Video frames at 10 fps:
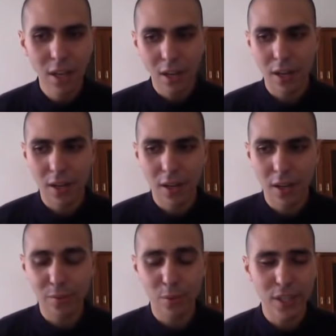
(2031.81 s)

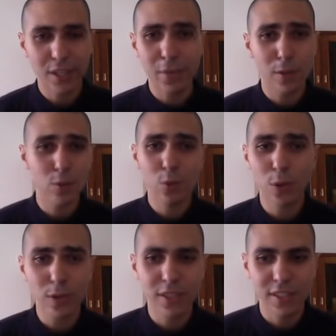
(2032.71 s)
I've already found
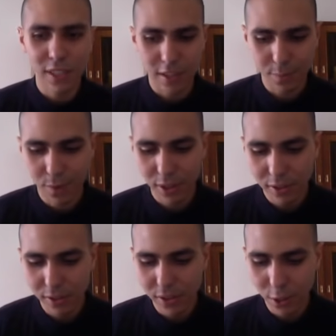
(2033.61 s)
work in there,
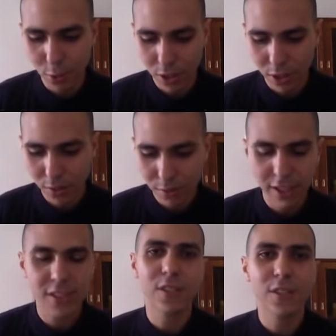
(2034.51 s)
but they were
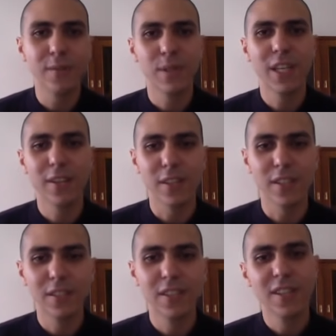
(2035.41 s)
faster than me, I
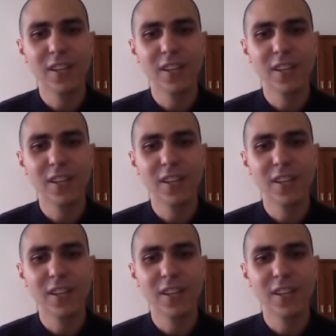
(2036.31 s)
guess.